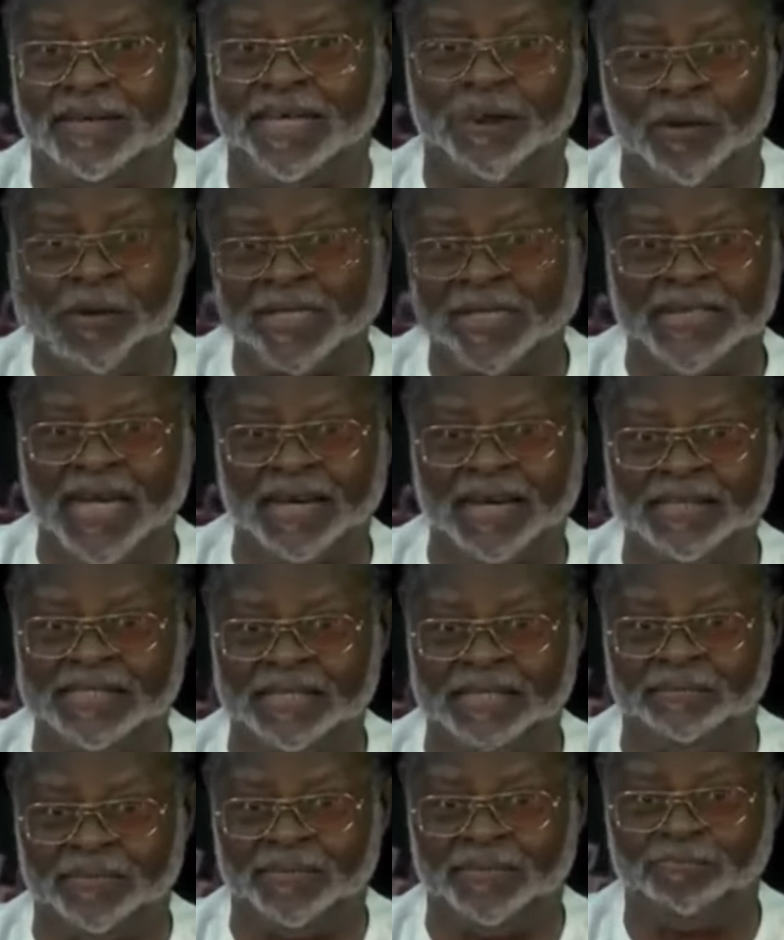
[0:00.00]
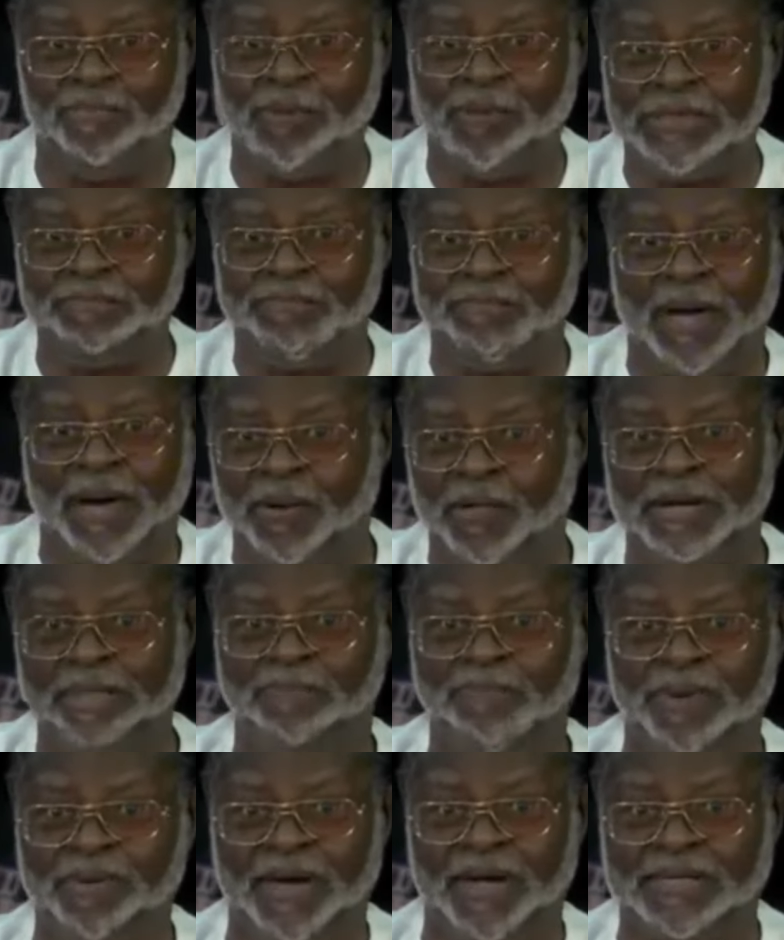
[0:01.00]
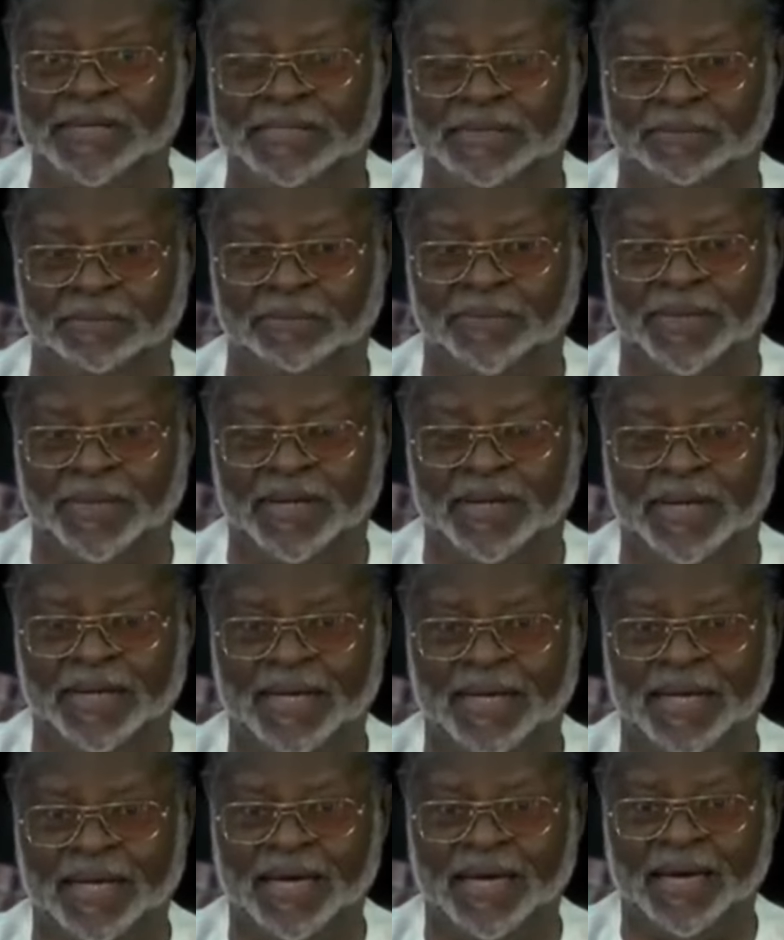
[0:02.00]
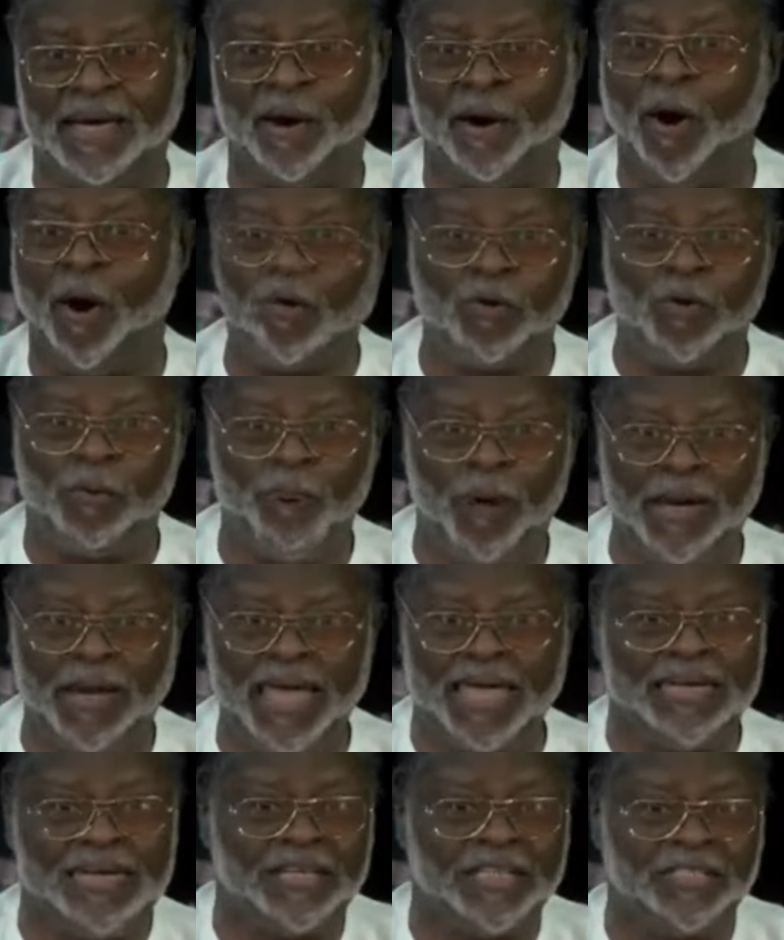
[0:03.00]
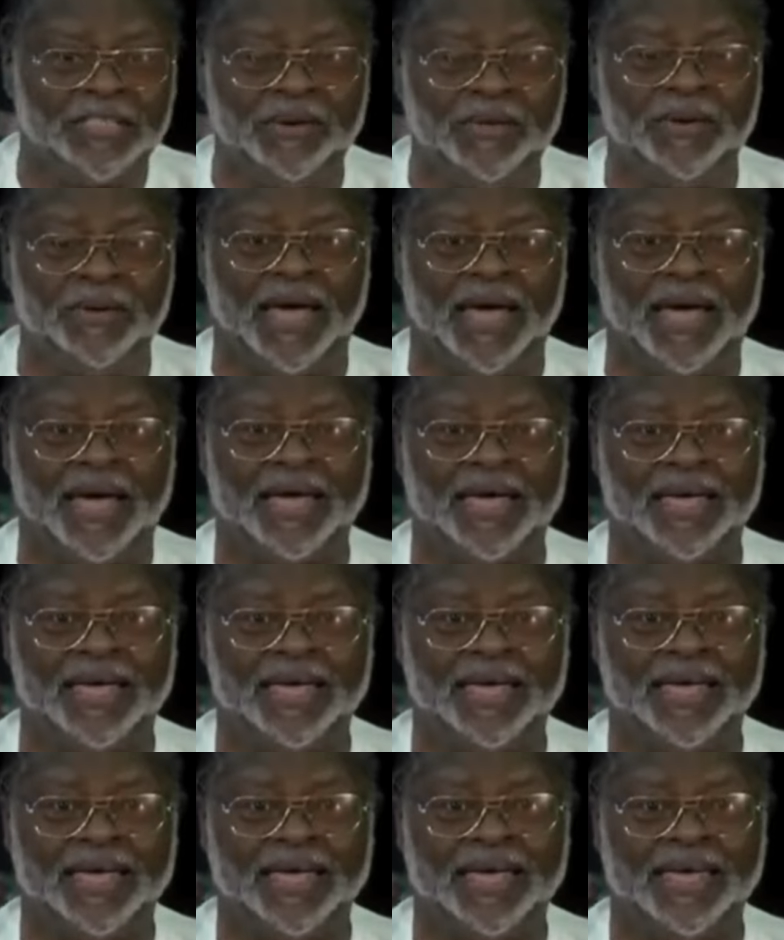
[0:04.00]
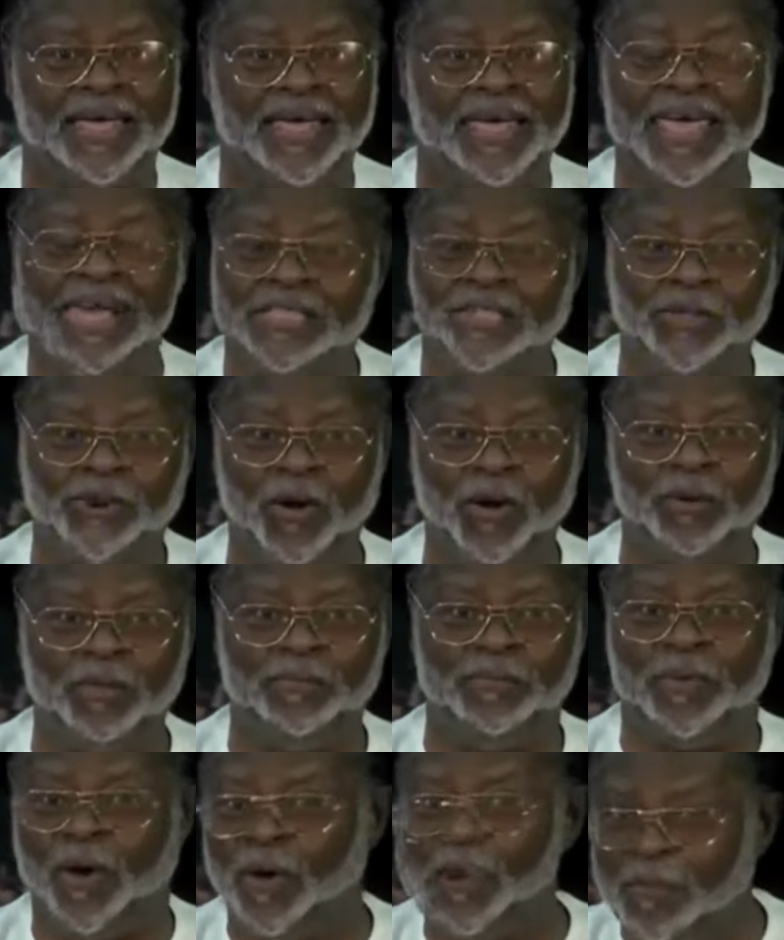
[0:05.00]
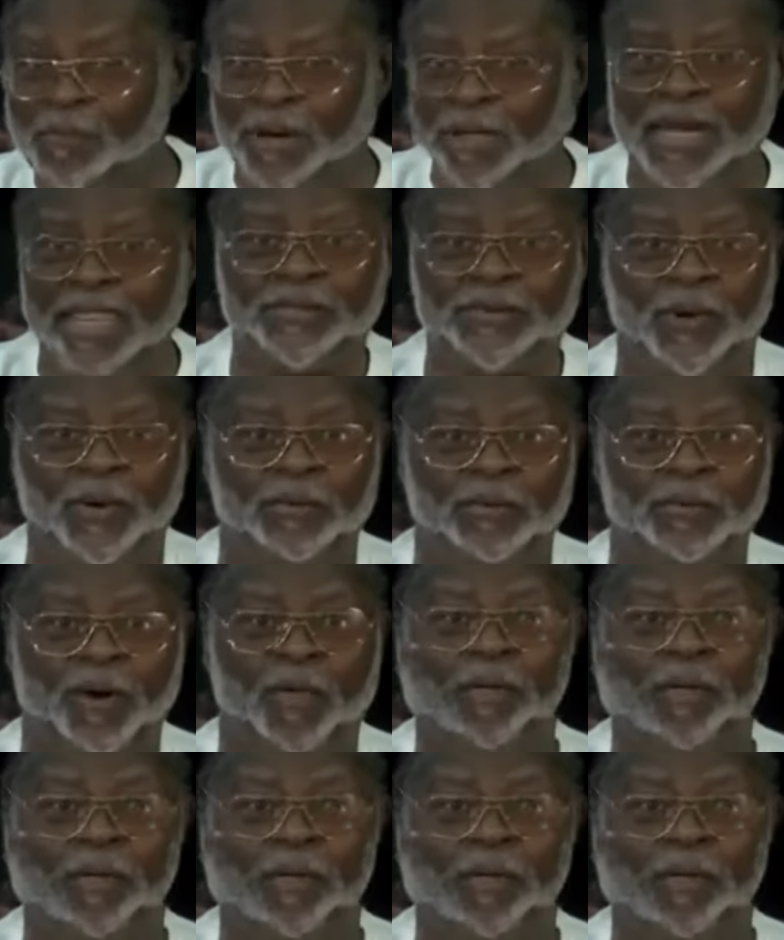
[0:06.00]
in Orientalism, pushing back on imperialism, or Uncle Bola in Nigeria, in his column, Uncle Bola's column,